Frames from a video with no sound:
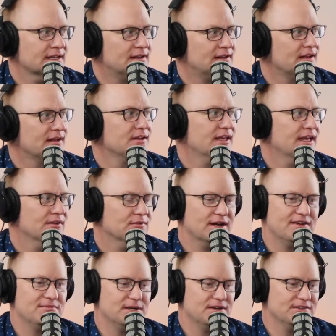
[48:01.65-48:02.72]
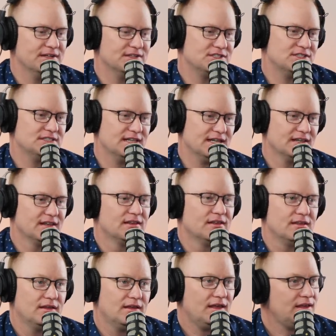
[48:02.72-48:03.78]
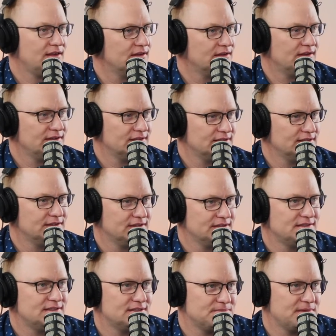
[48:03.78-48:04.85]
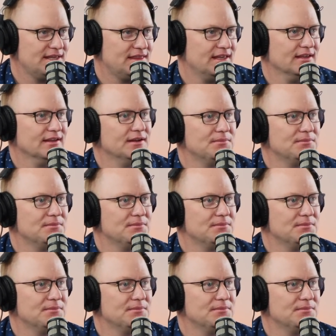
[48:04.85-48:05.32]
I, I know that. Yeah. When I've been over yeah. there, she's like, hey, yeah, this is my thing.